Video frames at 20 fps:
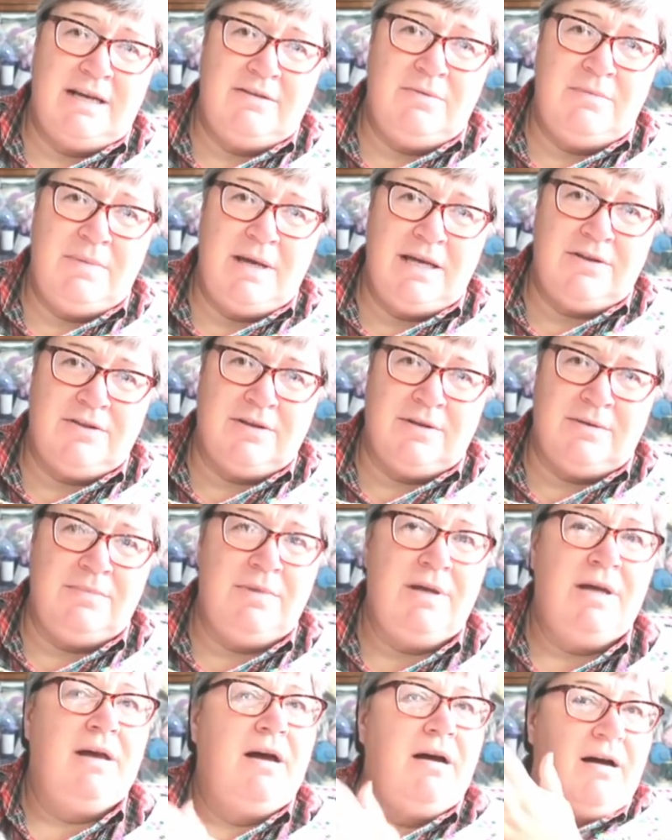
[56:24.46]
never make
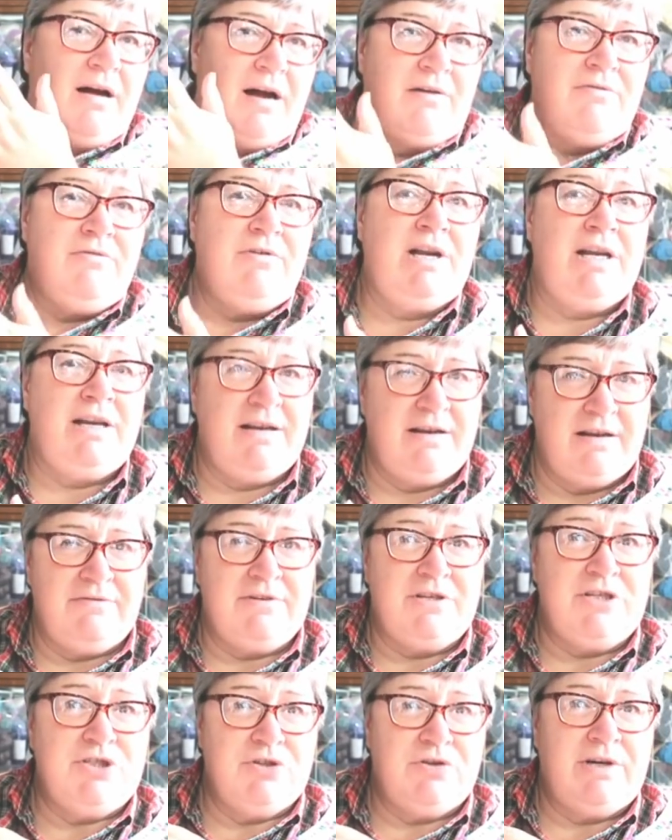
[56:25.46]
them I really
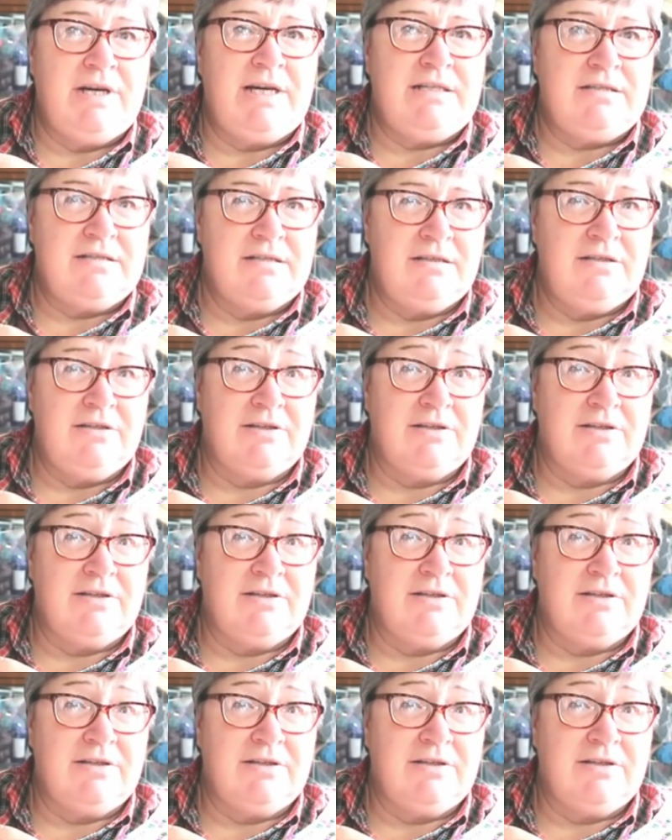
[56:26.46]
have enjoyed